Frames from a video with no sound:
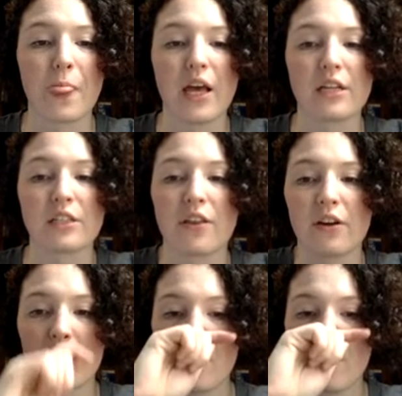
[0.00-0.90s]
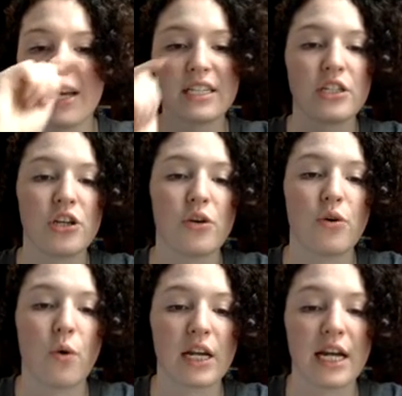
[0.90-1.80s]
So there are a couple ways to
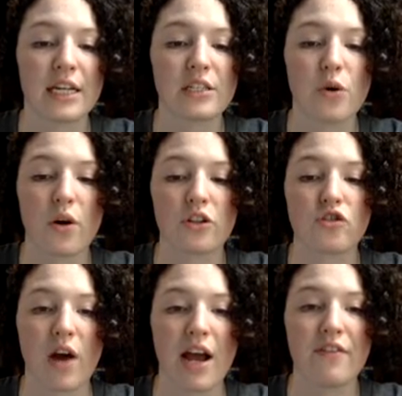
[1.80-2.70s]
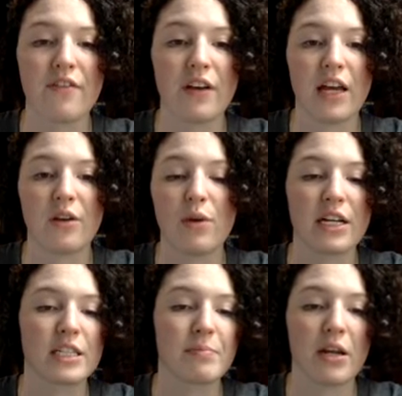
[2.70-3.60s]
organize your Drive, and we
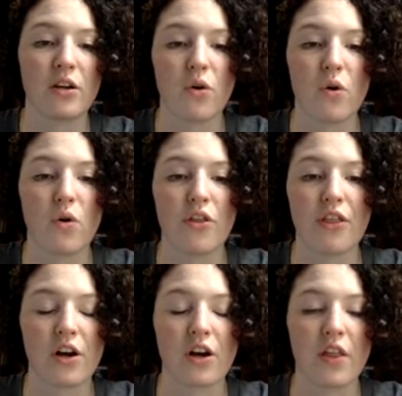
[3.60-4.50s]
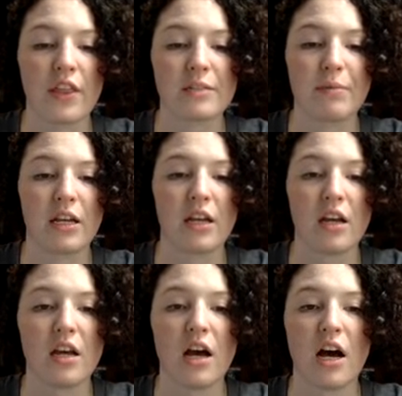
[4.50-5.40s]
could spend a whole thing on this, but
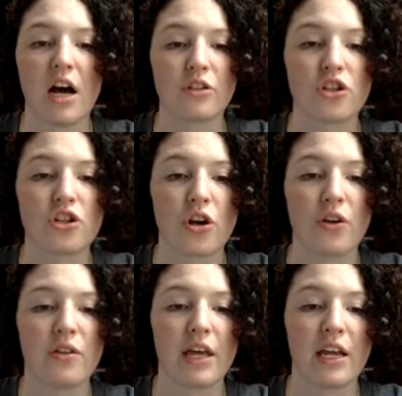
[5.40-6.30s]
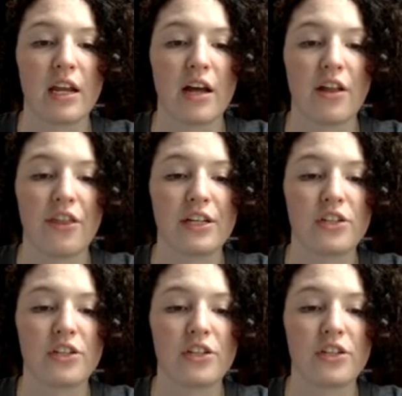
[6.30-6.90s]
I'll just show you that things